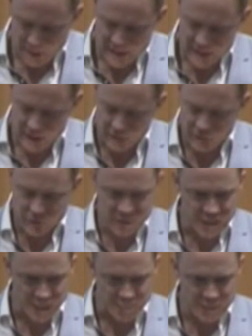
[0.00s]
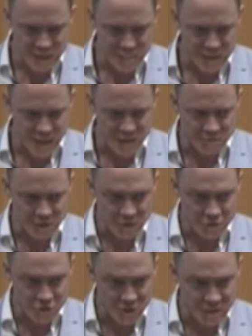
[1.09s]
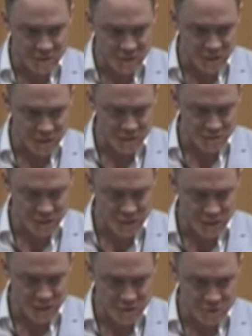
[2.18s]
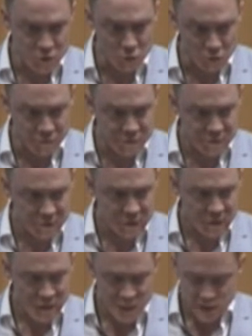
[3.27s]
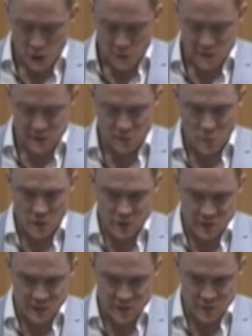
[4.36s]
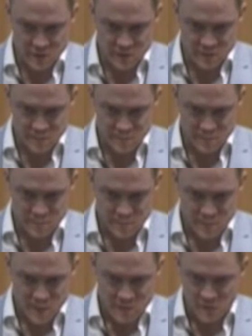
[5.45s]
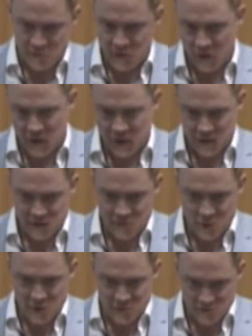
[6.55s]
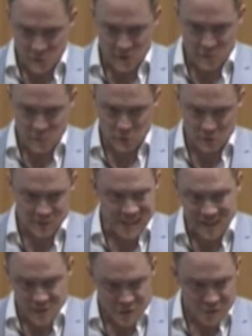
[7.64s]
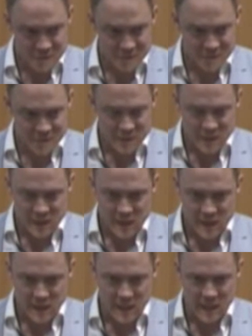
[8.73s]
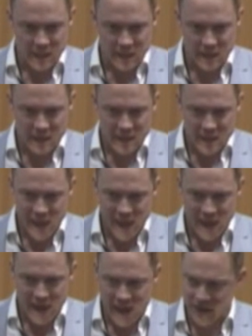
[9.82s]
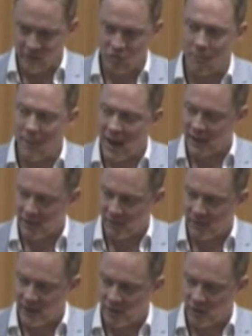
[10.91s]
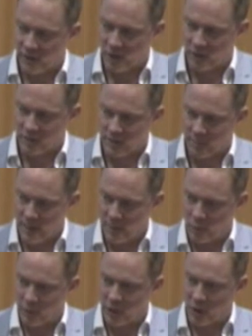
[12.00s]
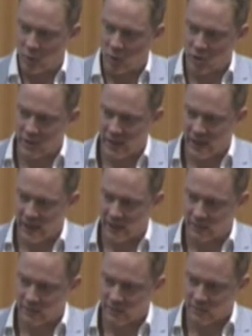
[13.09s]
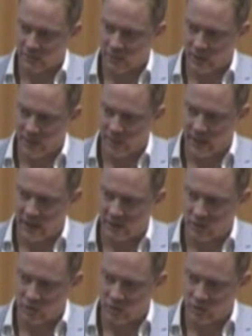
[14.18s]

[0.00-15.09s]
painting footsteps coming out of the latrines in schools, going to the wash stations, so a very, very affordable nudge, had a dramatic effect on the odds that people would go and wash their hands coming out of the